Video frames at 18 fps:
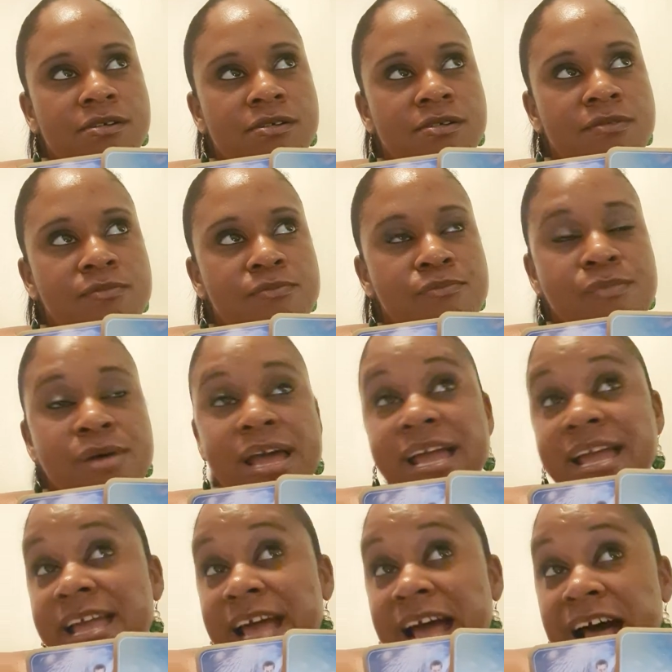
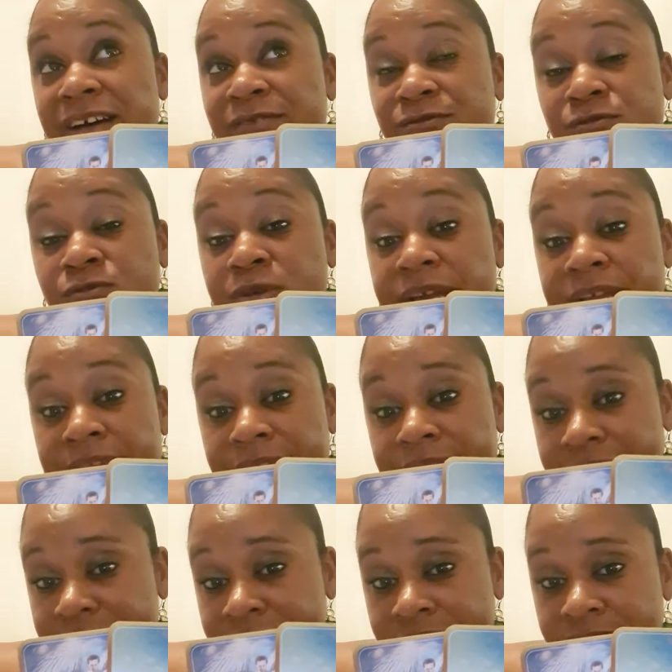may have
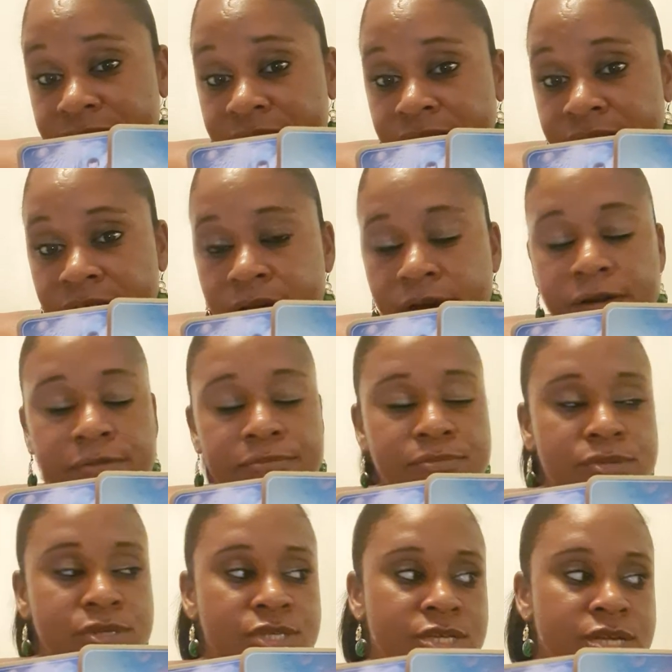witnessed
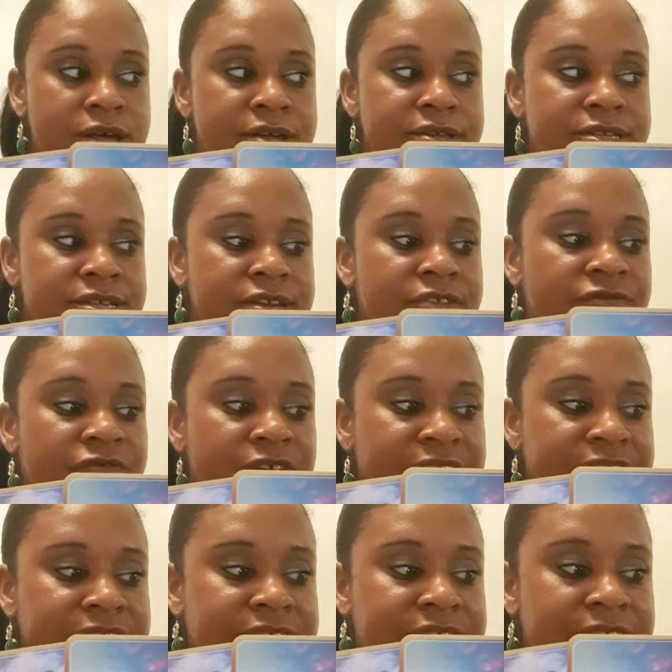certain
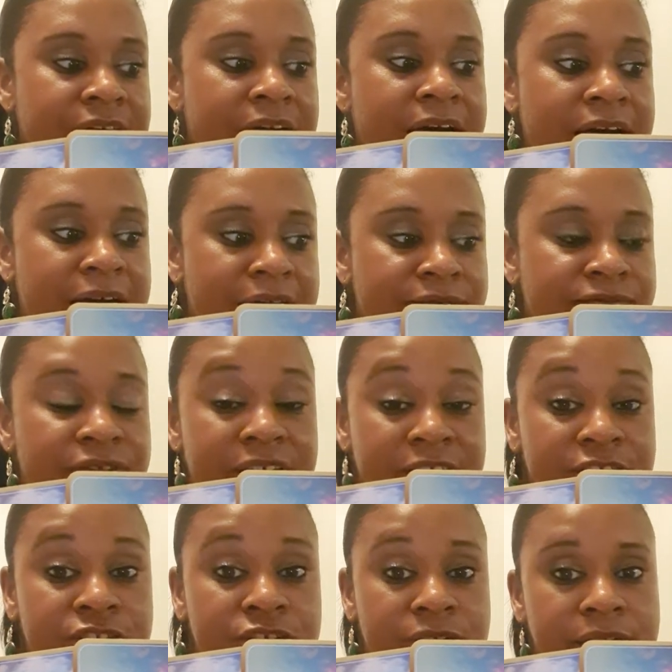events that have
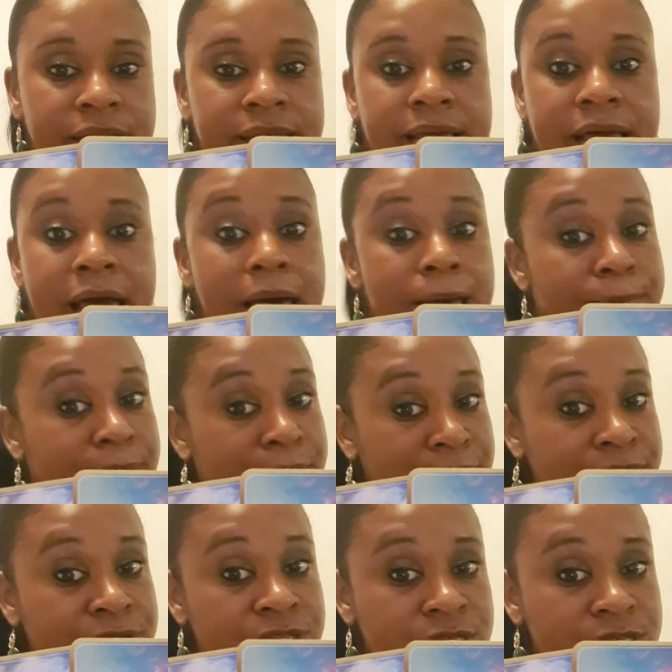actually
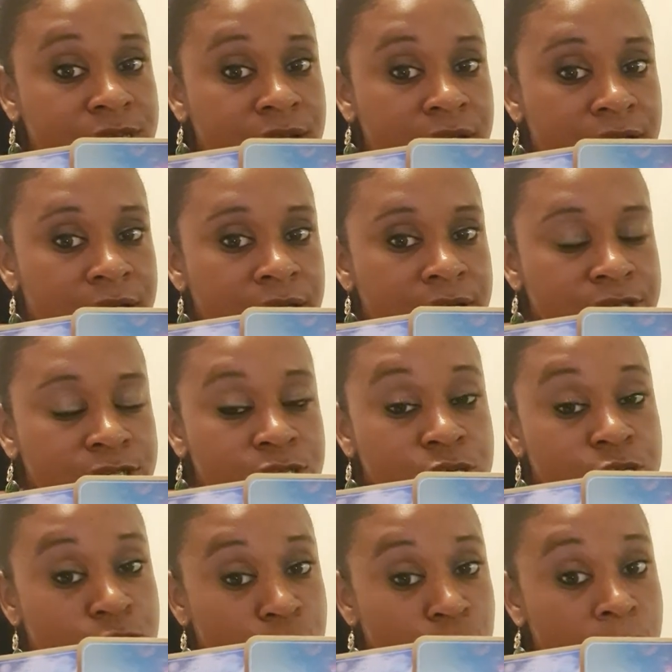happened
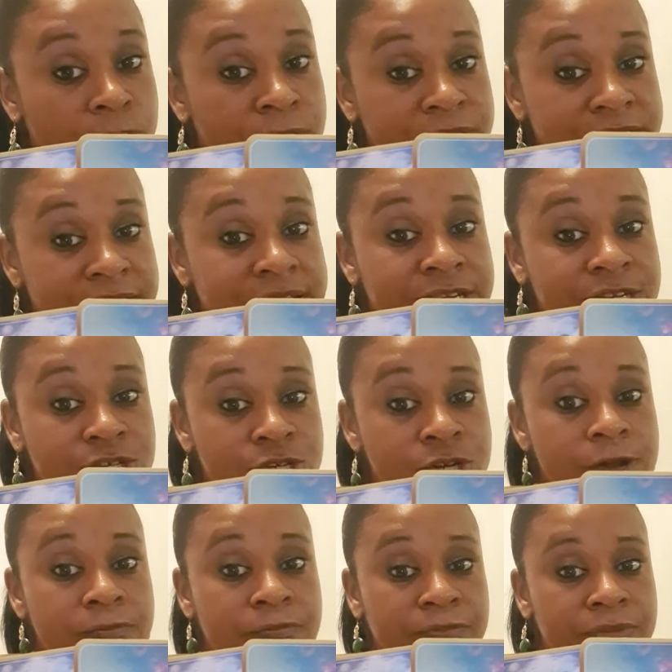to your
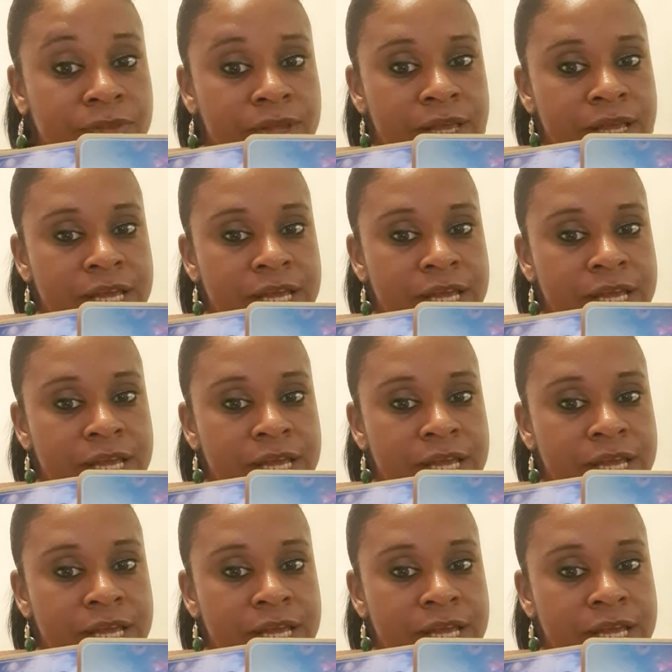prediction.